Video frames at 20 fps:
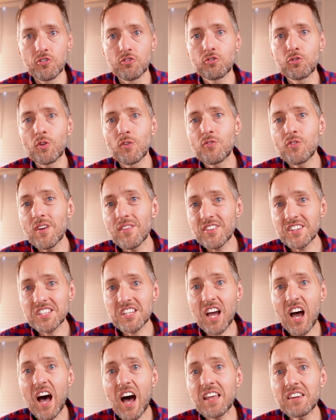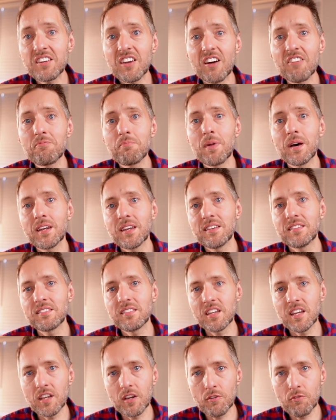So if you have a ton of money
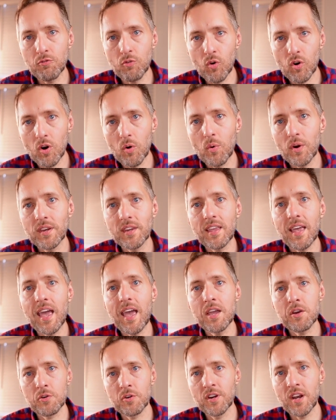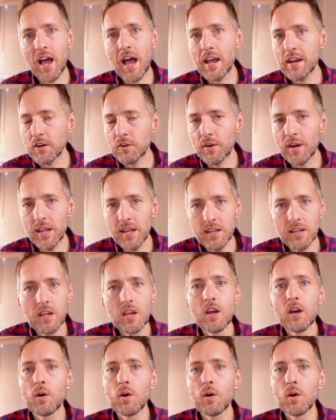sitting in a 401k or an IRA,